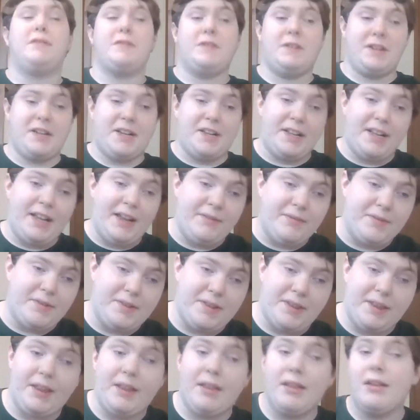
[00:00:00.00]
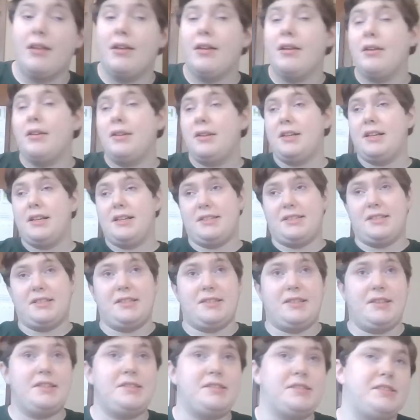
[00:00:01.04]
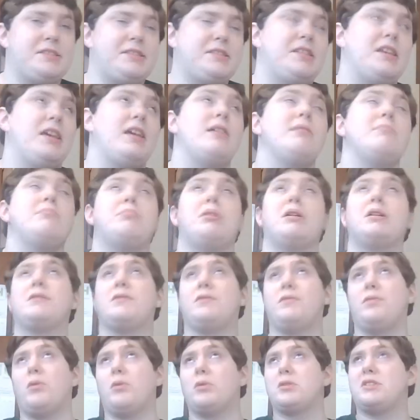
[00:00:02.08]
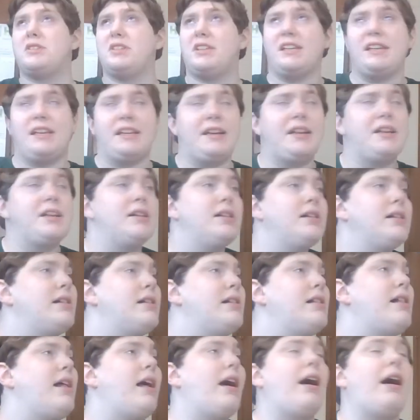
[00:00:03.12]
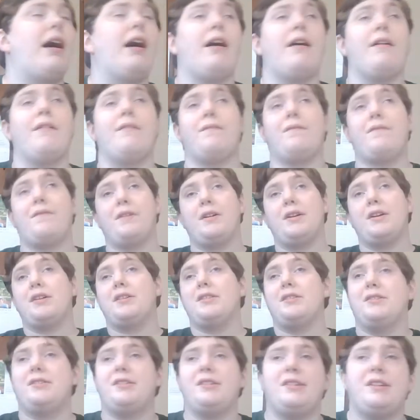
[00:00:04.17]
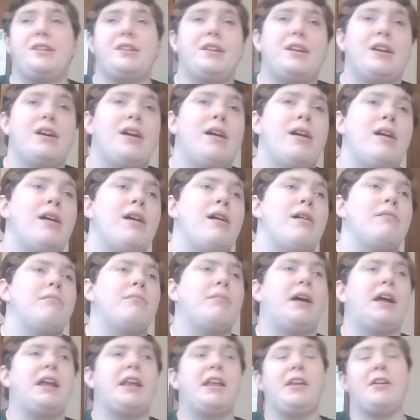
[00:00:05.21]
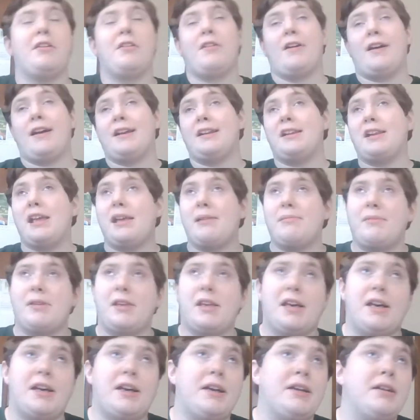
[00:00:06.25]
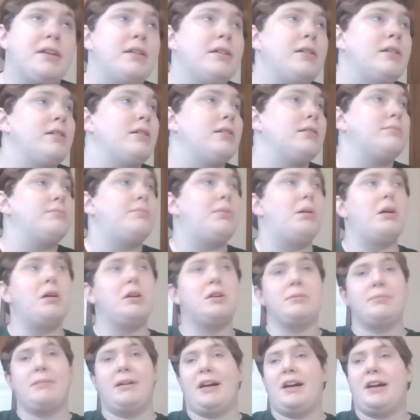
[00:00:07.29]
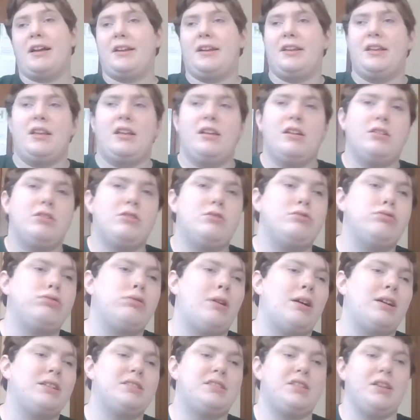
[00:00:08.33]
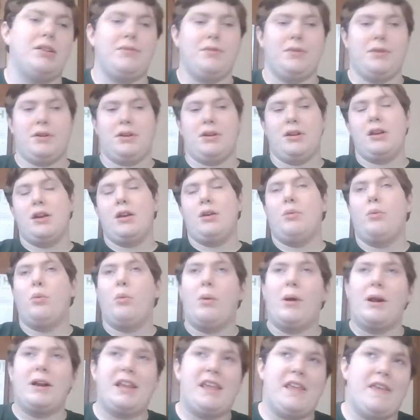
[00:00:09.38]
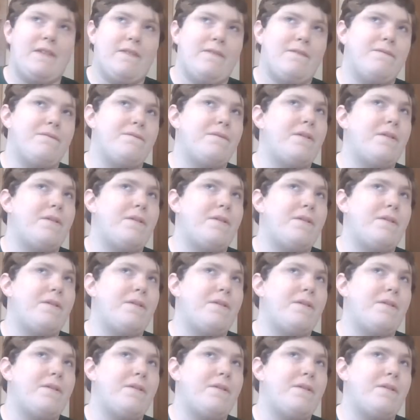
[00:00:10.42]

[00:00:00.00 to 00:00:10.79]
Freaking everything. Yes, this is part 14 of the My Hero Academia Pokemon crossover. What if?